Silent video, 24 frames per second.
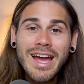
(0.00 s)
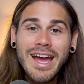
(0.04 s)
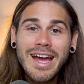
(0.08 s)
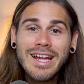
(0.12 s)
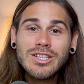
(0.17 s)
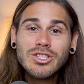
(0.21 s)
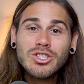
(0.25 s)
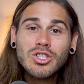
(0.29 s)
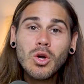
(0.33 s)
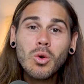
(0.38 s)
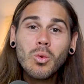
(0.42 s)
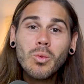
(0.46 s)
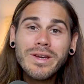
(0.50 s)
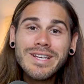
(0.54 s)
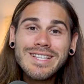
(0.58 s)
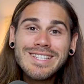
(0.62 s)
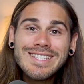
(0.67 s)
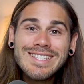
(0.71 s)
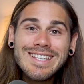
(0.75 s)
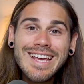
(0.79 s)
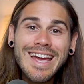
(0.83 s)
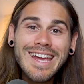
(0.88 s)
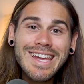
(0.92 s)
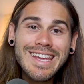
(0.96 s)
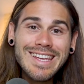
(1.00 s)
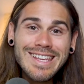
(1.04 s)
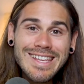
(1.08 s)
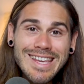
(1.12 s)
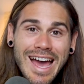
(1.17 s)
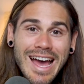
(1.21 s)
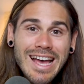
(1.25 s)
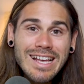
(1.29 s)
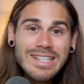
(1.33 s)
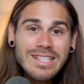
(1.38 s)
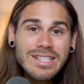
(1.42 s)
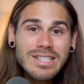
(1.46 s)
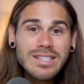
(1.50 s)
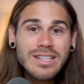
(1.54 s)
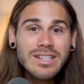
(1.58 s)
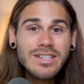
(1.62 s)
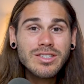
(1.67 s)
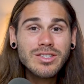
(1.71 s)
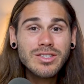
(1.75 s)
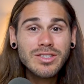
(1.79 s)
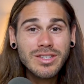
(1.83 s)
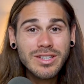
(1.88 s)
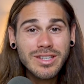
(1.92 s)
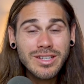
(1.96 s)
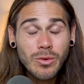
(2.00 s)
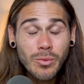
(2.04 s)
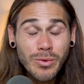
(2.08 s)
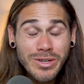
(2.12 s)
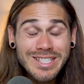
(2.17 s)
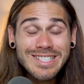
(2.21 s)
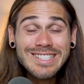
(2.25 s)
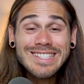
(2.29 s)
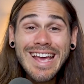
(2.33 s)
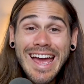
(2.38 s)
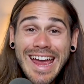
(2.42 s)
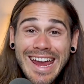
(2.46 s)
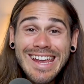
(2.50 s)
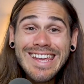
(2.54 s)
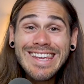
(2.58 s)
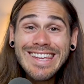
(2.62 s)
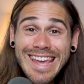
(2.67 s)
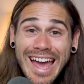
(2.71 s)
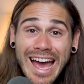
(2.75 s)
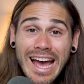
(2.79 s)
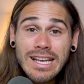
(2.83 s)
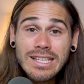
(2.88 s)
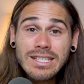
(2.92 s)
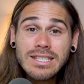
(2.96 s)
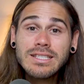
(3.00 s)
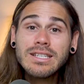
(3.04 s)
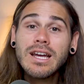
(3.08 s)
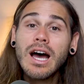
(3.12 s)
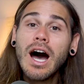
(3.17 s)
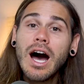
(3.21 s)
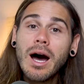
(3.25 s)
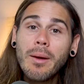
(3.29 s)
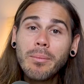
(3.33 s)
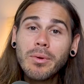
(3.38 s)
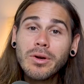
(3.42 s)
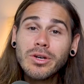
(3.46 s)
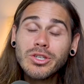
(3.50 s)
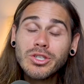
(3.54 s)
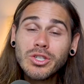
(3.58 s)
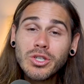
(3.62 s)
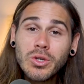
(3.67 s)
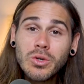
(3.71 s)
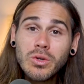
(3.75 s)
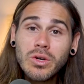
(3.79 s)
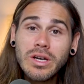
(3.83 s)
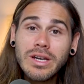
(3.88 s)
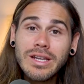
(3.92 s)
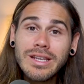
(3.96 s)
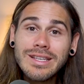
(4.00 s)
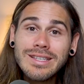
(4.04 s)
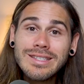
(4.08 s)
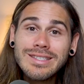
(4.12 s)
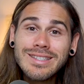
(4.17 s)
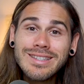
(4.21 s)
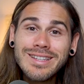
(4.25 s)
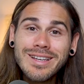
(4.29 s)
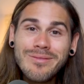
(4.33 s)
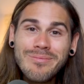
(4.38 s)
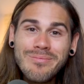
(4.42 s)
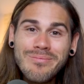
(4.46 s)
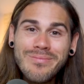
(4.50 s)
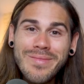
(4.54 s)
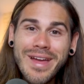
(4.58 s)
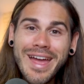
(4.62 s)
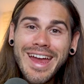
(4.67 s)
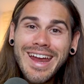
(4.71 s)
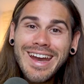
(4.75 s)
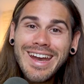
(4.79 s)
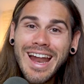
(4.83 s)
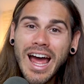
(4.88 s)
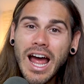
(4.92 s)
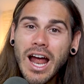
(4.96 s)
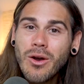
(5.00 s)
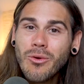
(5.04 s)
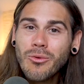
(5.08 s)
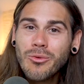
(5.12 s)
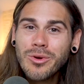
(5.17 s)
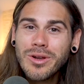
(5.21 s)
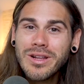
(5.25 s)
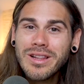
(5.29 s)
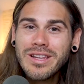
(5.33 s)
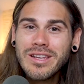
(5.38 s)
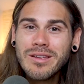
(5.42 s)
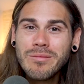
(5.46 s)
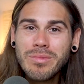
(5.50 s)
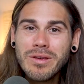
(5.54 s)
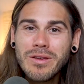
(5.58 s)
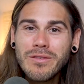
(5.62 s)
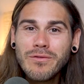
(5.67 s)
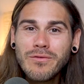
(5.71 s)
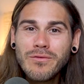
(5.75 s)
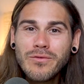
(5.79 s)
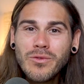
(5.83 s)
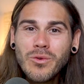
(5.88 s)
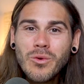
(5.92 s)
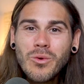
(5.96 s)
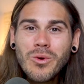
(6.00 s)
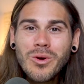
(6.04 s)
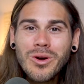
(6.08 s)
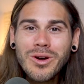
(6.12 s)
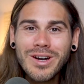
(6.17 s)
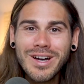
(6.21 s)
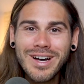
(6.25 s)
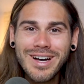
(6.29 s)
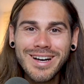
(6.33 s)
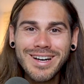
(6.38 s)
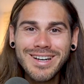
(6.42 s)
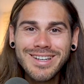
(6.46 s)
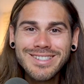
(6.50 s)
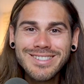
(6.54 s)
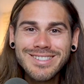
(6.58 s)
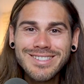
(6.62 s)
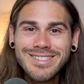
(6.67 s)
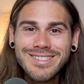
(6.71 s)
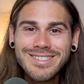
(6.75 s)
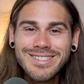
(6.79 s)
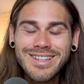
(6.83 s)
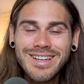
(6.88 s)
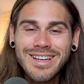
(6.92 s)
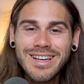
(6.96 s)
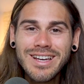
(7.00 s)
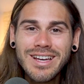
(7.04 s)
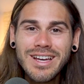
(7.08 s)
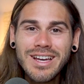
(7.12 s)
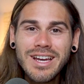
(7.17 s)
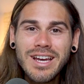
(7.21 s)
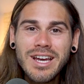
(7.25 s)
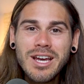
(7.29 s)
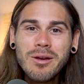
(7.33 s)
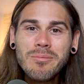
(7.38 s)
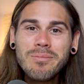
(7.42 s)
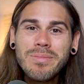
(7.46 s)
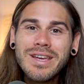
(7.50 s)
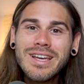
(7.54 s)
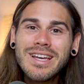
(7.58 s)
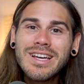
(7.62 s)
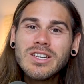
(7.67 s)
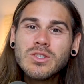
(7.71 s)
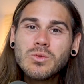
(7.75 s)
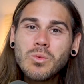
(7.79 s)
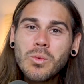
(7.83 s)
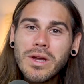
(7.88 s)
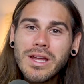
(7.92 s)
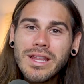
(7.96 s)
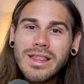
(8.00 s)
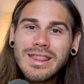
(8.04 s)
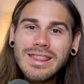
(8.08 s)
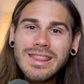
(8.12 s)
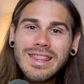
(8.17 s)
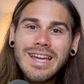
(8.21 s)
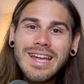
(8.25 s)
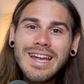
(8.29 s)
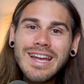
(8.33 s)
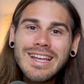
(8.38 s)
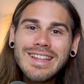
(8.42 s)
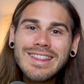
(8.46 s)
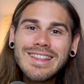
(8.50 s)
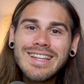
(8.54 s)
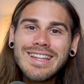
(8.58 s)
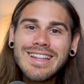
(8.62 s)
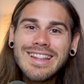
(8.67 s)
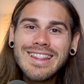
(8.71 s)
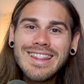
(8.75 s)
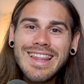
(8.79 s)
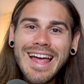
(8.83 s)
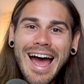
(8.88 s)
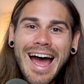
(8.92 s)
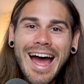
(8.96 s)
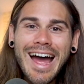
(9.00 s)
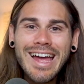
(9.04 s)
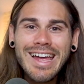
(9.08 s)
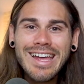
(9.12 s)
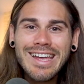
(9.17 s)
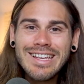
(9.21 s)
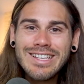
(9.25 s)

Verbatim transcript: And so we say yes, we say yes to opportunities that may not really be for us because we think that that